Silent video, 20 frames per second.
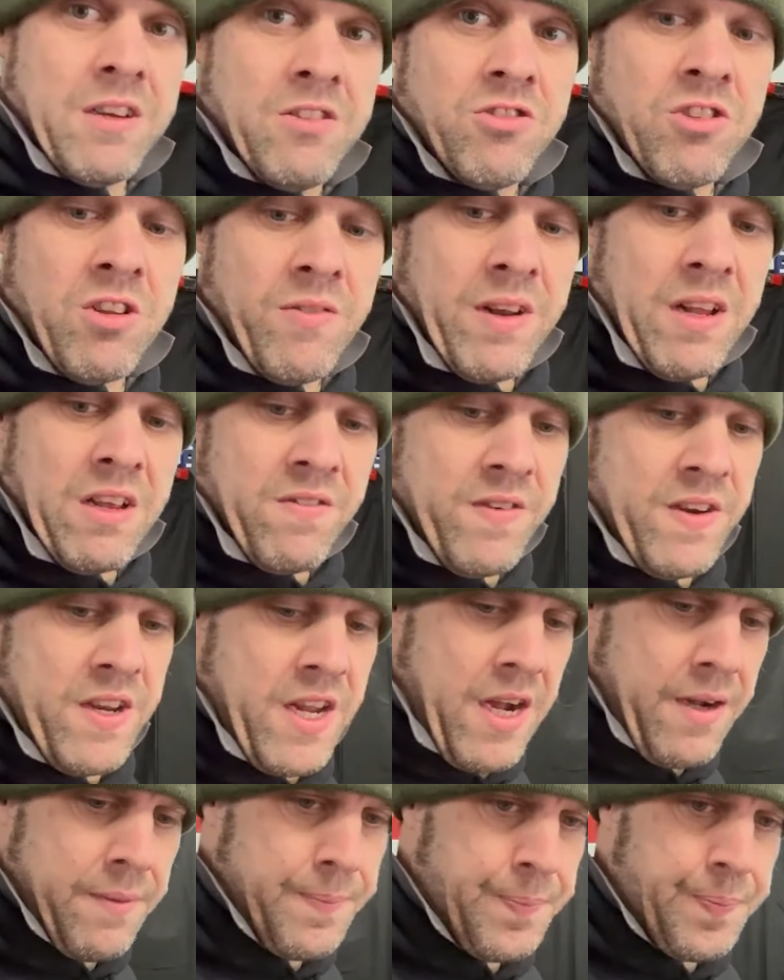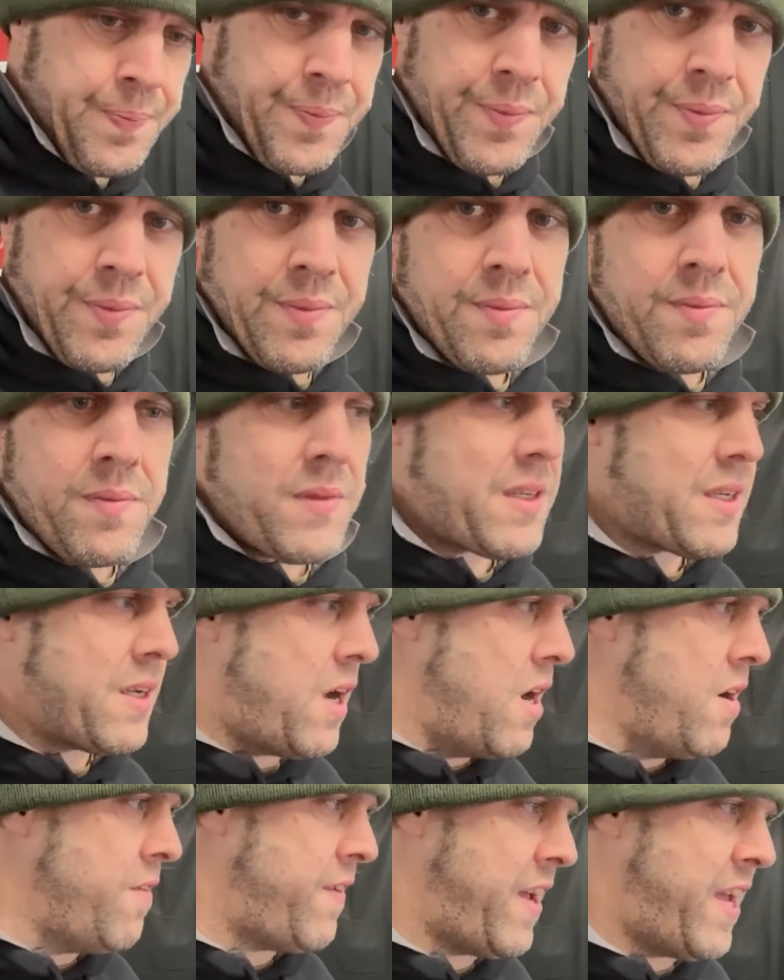didn't show in the last video.
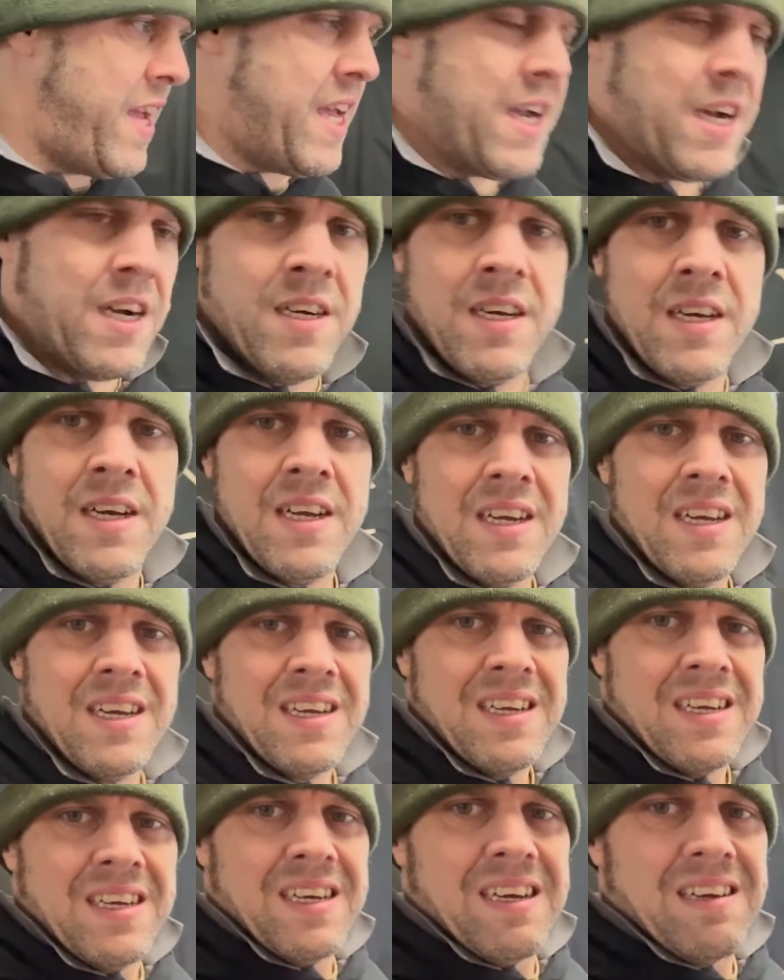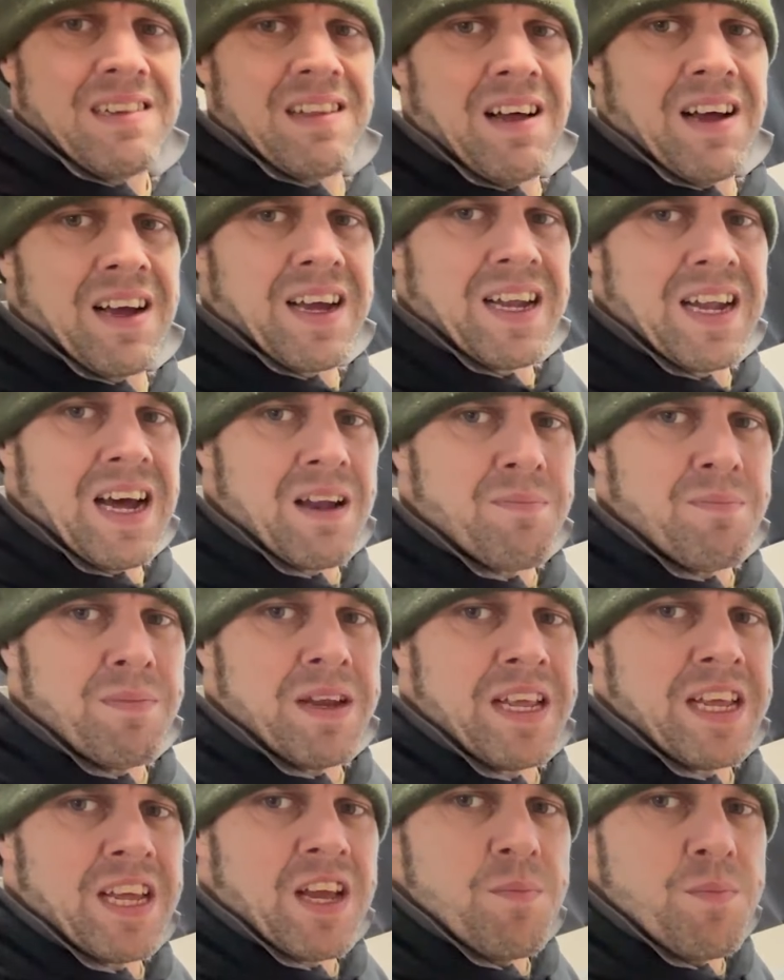Over here is like an
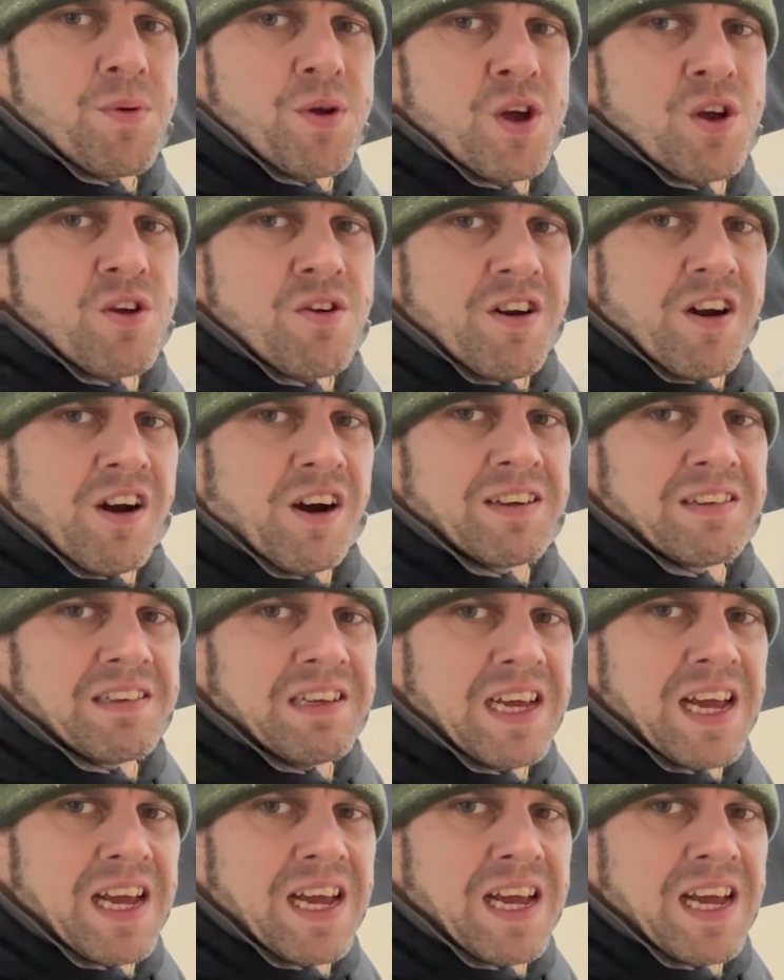admin-y computer IT